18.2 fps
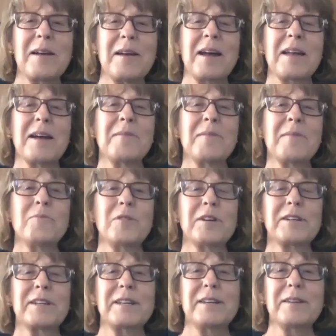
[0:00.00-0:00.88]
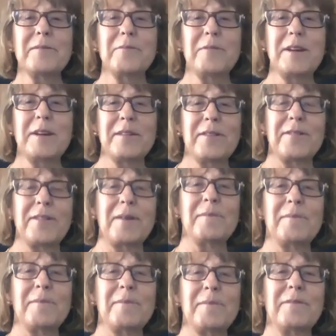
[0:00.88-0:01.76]
am working with
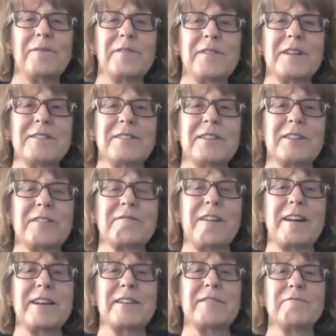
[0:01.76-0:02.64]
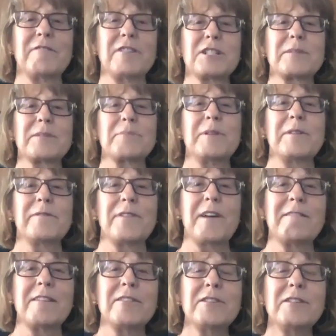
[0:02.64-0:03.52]
Fiona Gray and Rosalie
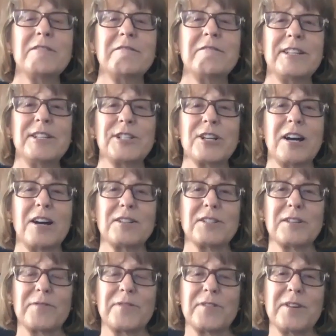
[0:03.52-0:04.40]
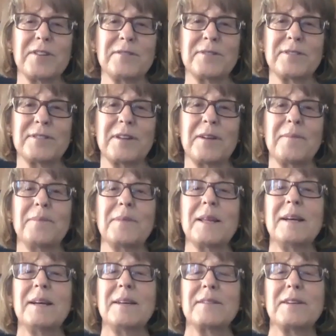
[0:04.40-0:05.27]
Farrow, who are in charge of
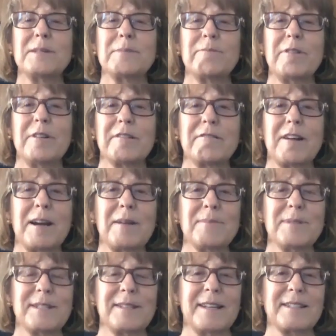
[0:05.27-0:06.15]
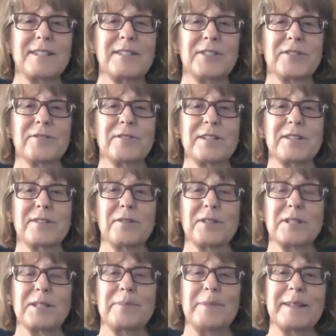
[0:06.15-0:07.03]
those programs at St. George's
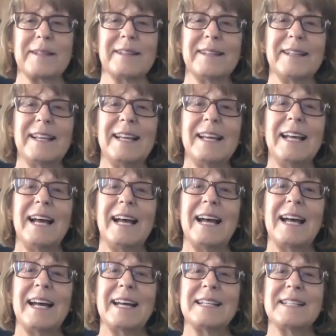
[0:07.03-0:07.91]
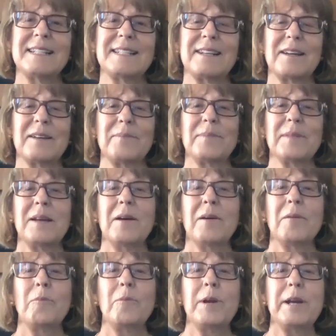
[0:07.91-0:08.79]
Hospital, and
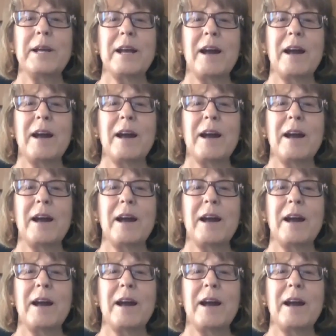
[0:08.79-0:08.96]
we